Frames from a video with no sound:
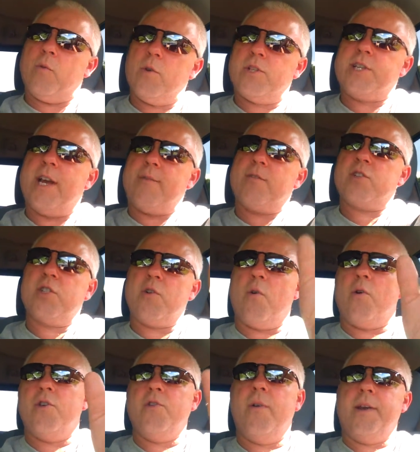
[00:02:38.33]
whichever
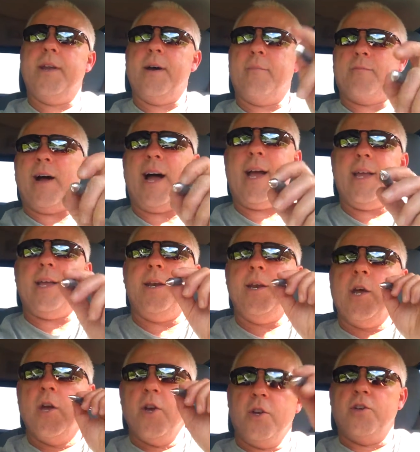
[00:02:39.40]
store you end up buying
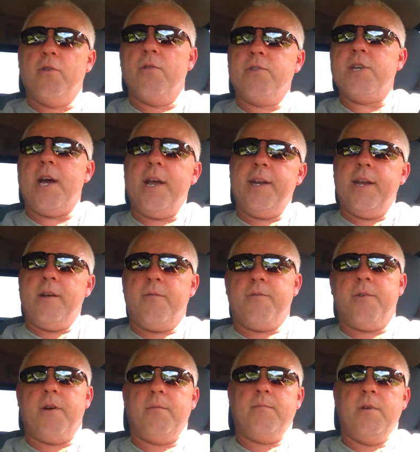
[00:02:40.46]
your John Deere
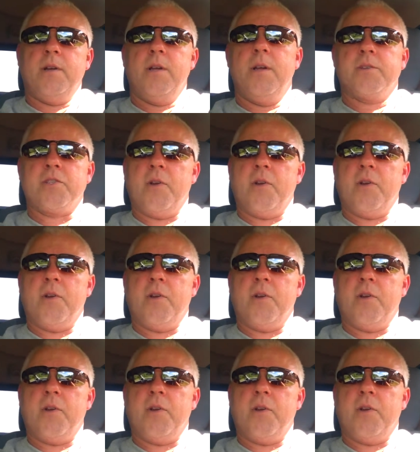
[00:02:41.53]
from.